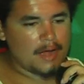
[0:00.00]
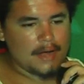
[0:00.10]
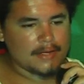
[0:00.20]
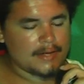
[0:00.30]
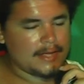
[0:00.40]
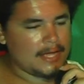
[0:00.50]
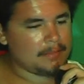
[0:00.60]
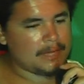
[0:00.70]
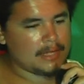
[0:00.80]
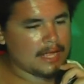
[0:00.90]
not gonna
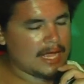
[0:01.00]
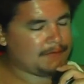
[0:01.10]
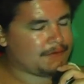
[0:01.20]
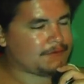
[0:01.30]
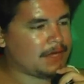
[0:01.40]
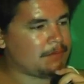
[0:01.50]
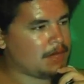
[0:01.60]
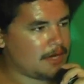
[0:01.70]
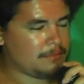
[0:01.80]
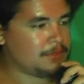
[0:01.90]
hate my life if I'm
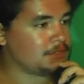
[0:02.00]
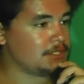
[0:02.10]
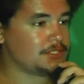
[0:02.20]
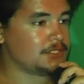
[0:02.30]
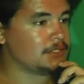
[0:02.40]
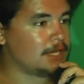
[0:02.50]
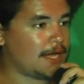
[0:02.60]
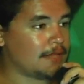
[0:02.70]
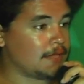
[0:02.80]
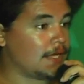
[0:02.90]
not a musician.
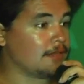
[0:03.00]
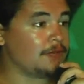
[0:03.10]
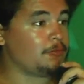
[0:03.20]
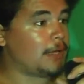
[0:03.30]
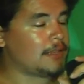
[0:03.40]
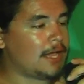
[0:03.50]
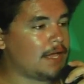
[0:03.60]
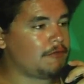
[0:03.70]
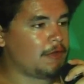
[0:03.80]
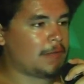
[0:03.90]
I love my
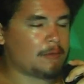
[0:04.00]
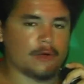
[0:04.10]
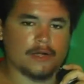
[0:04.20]
life. I mean,